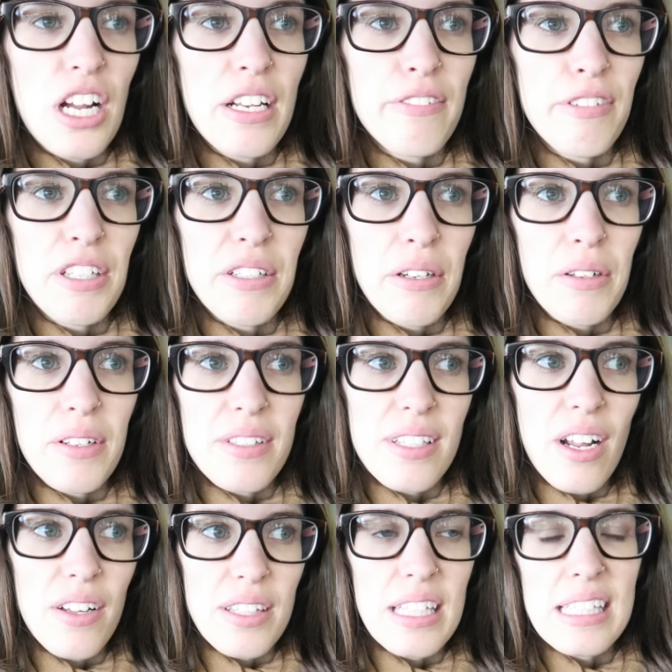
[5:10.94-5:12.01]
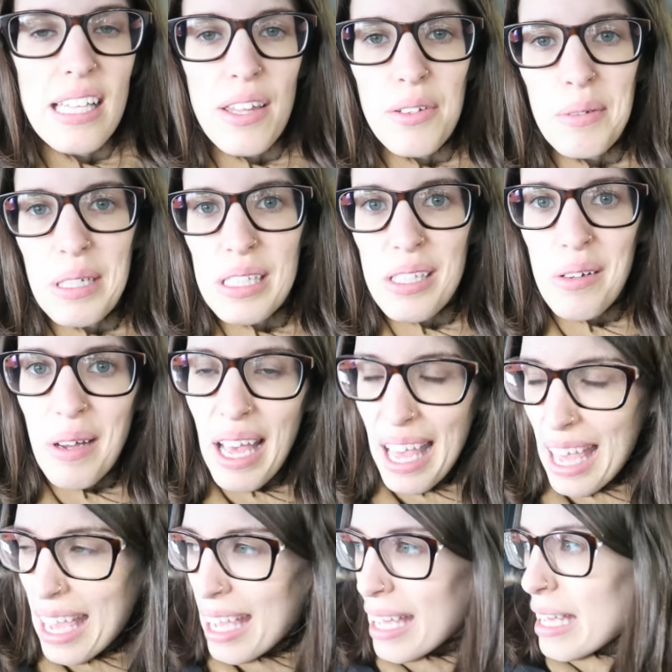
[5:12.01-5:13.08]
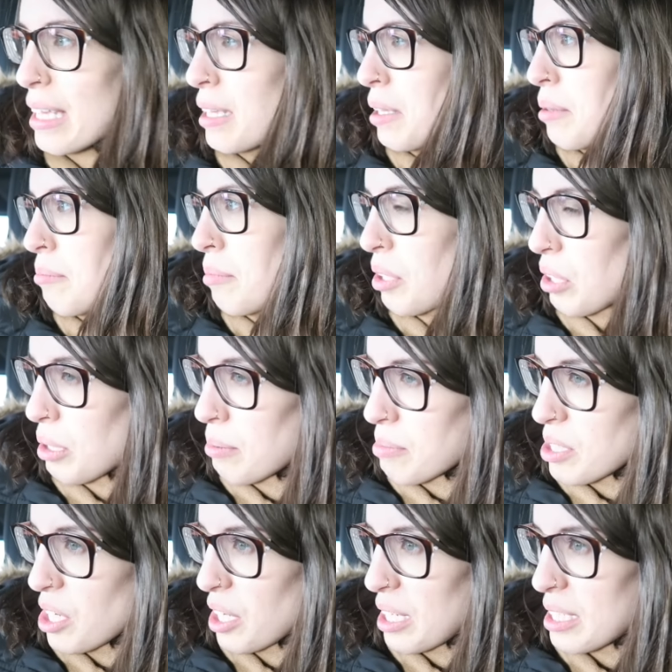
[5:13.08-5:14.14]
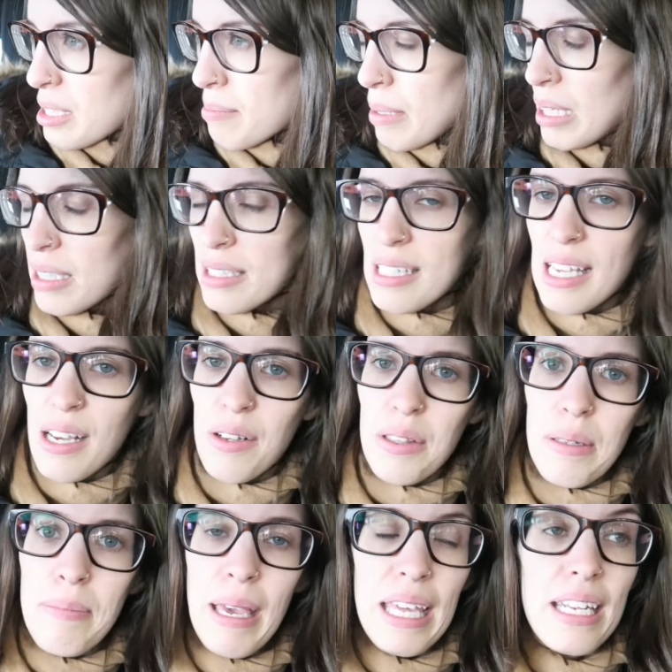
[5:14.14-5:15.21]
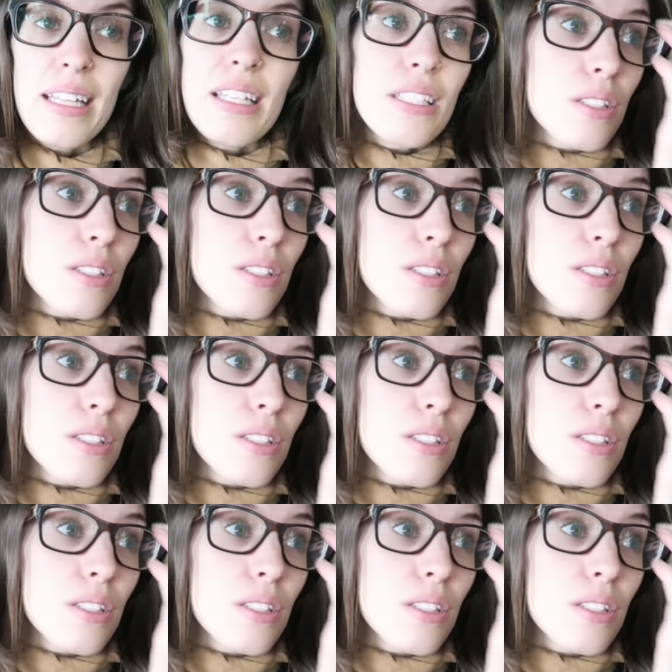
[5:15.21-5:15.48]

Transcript: trying to figure out, is, are these other ones okay? Miriam's starting to melt down. The man in